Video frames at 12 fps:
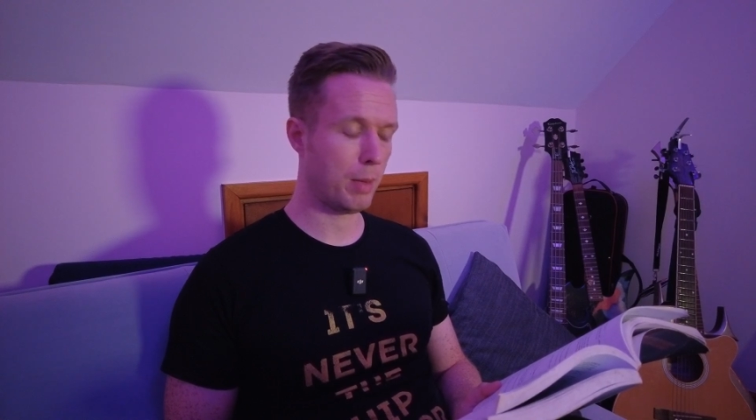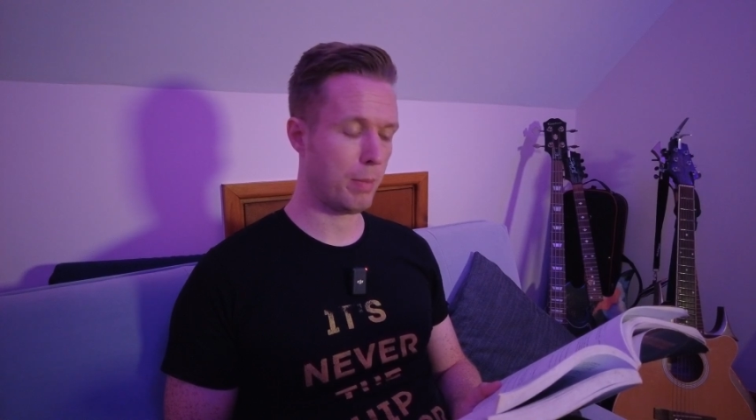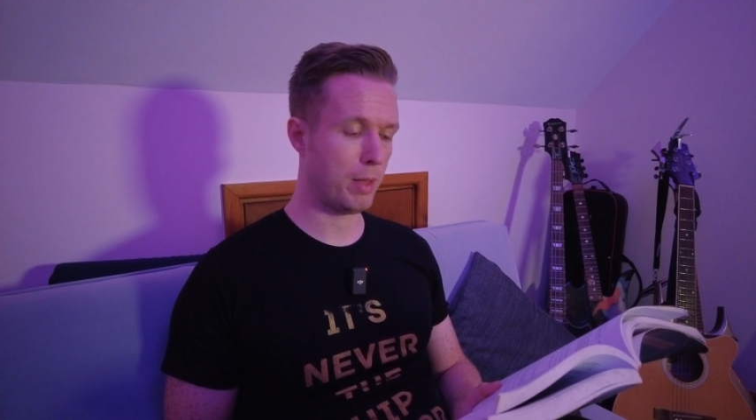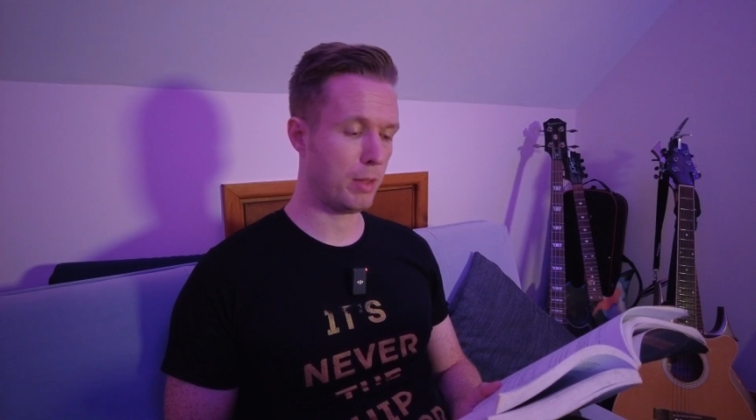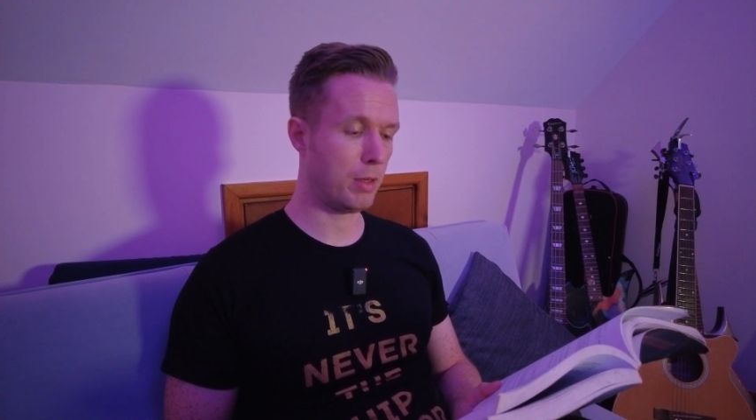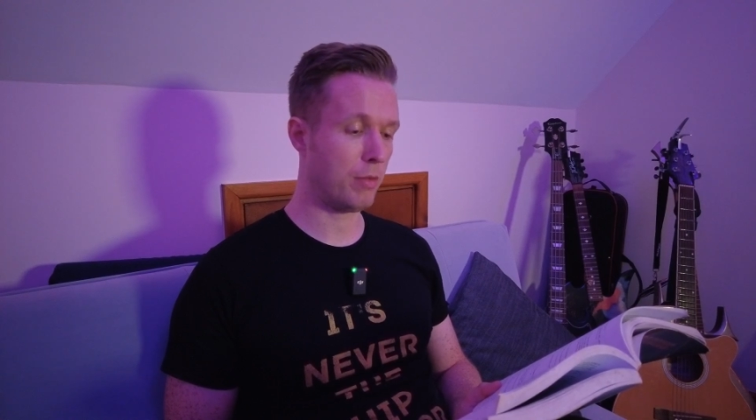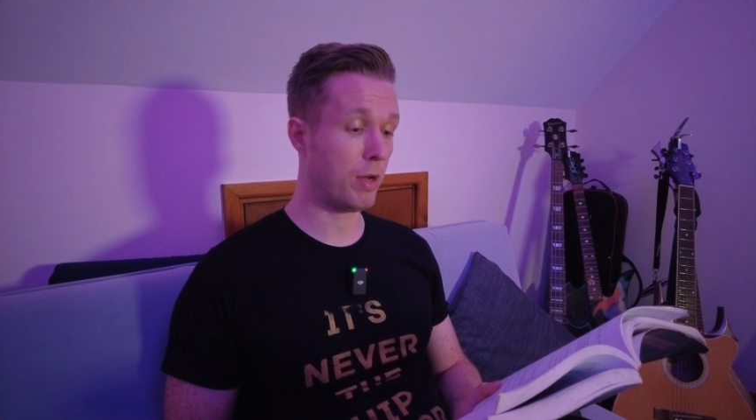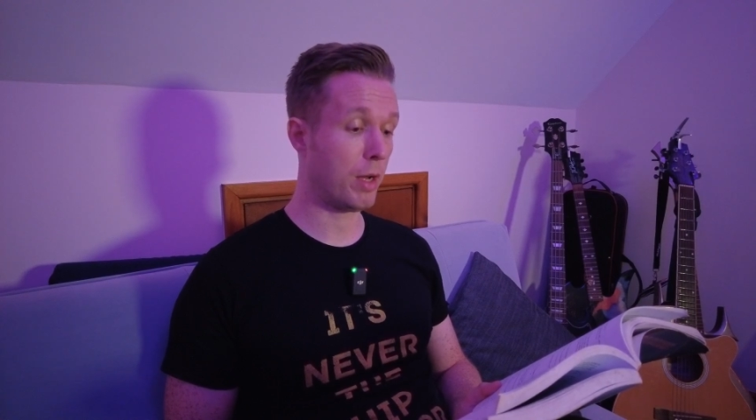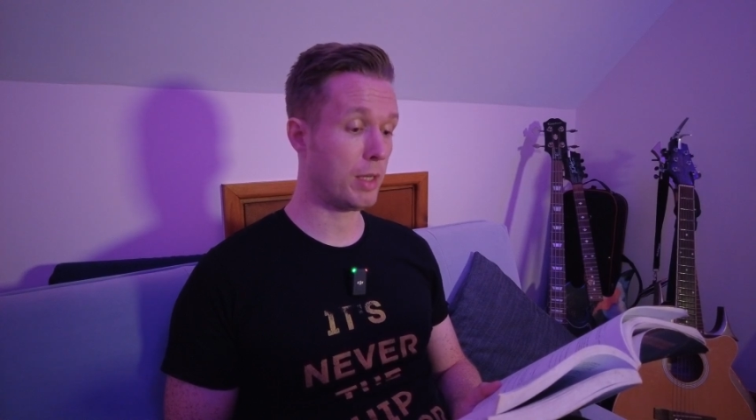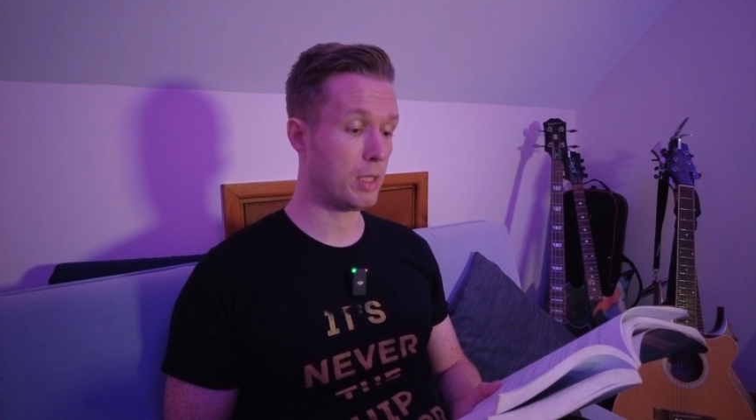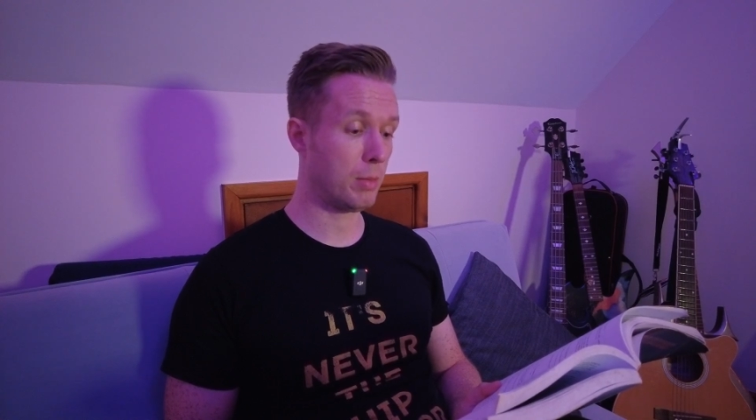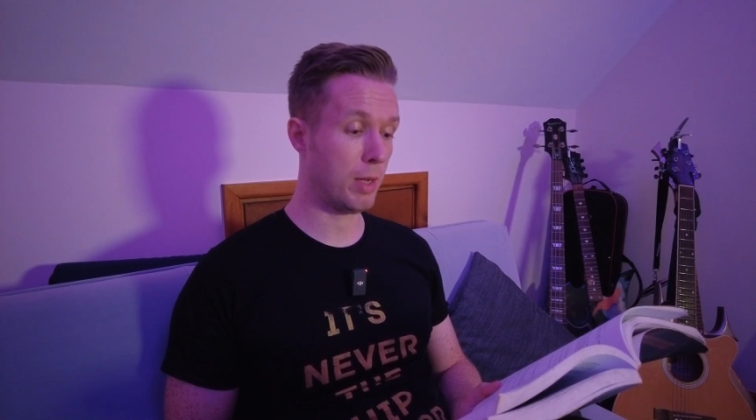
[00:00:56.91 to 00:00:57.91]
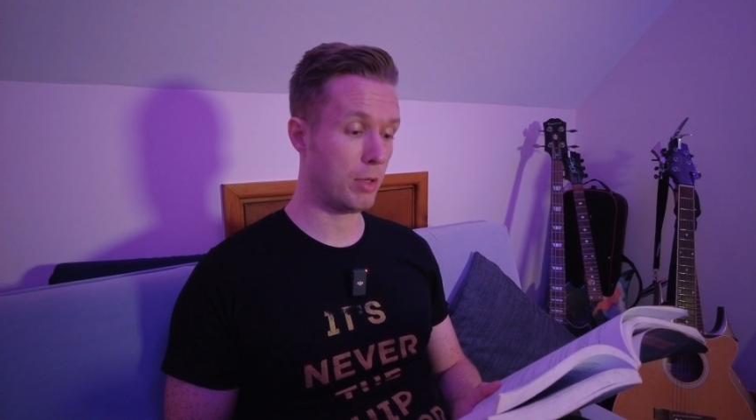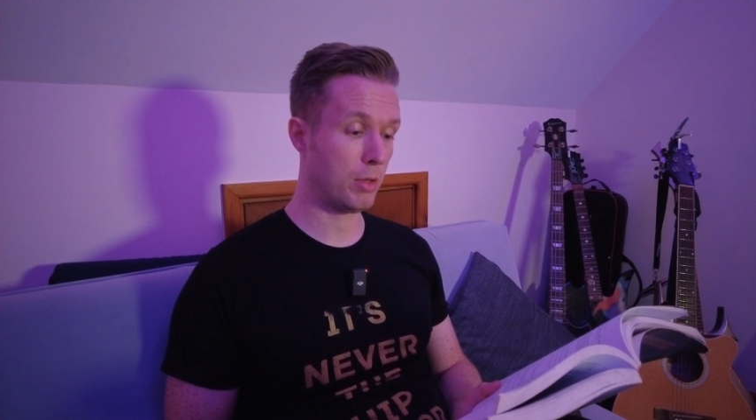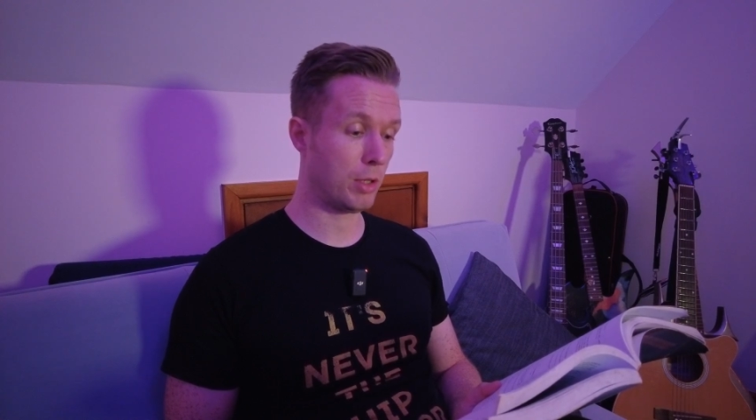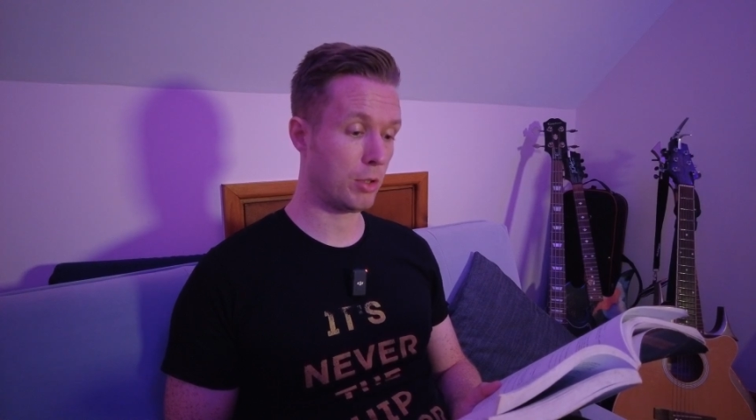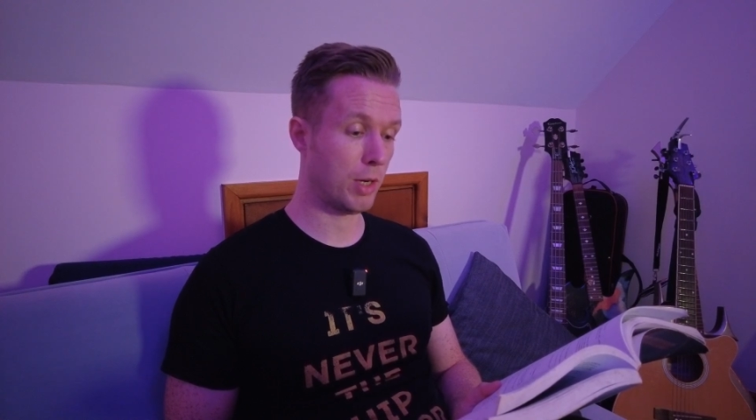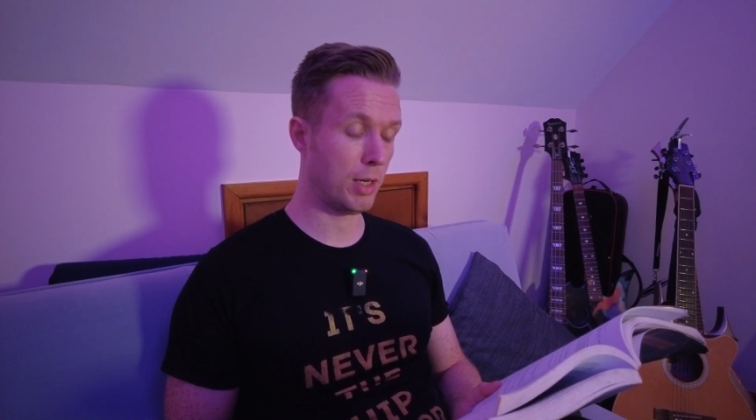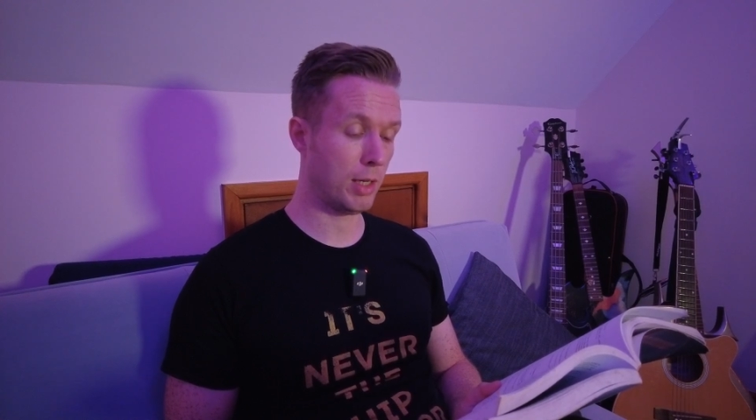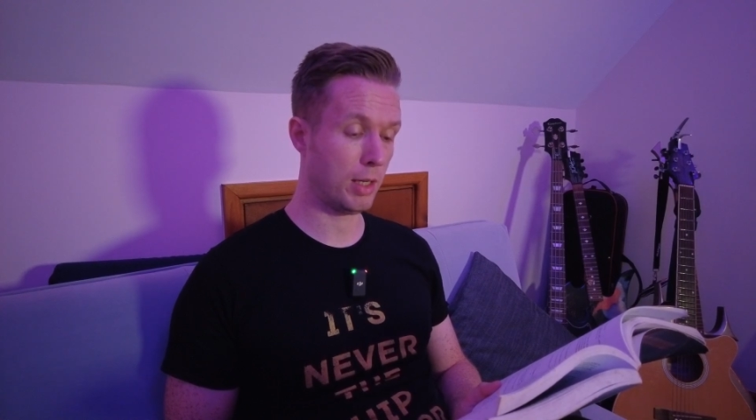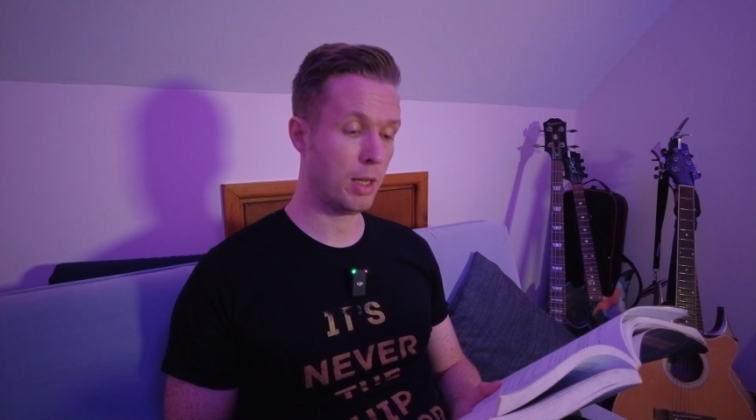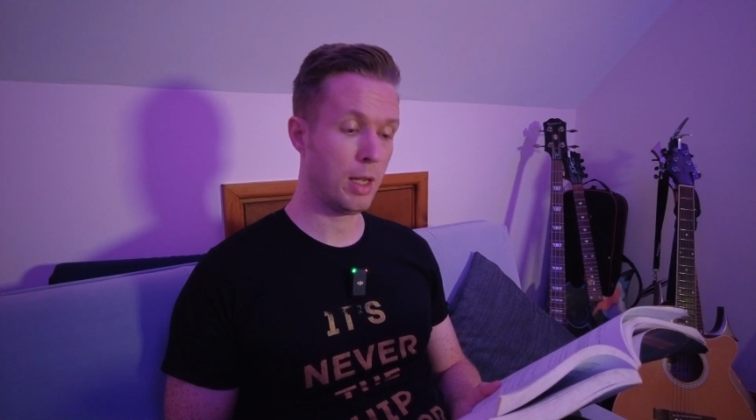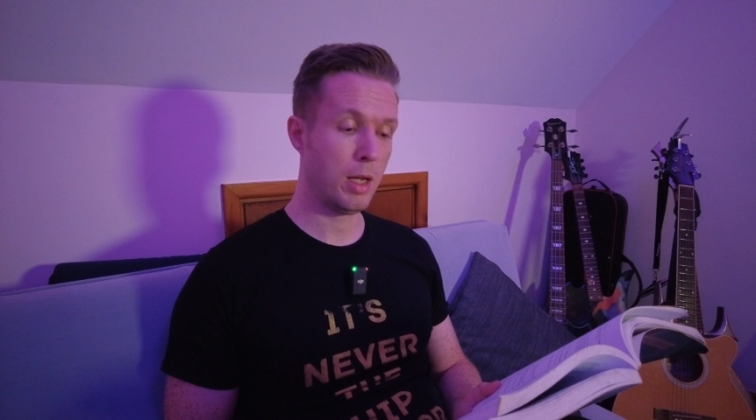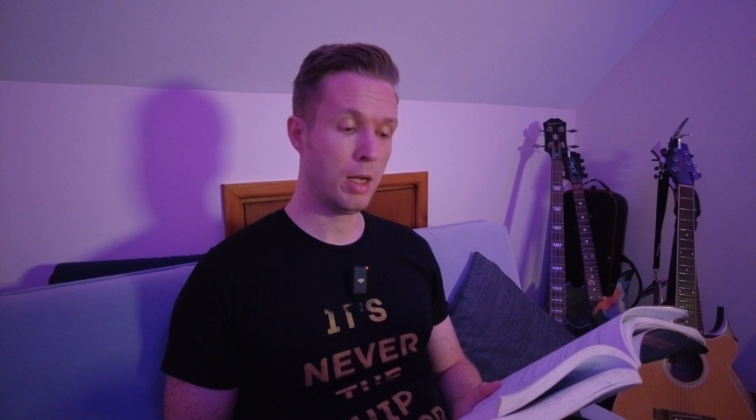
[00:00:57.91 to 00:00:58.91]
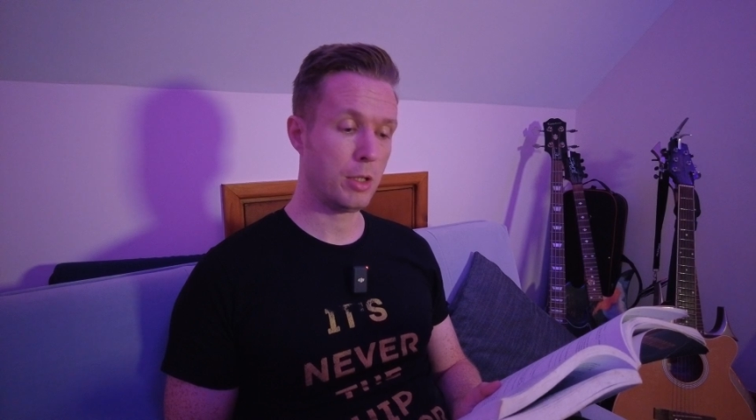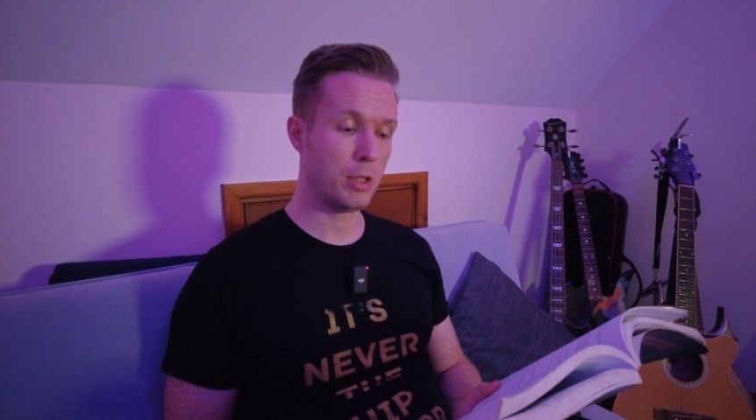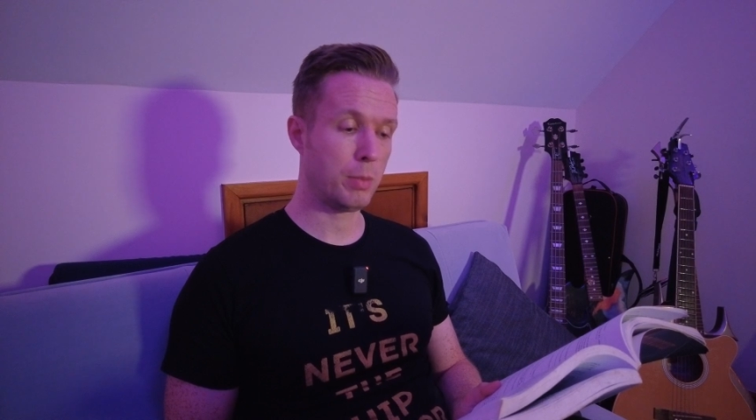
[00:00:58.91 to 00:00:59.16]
method of isometric training should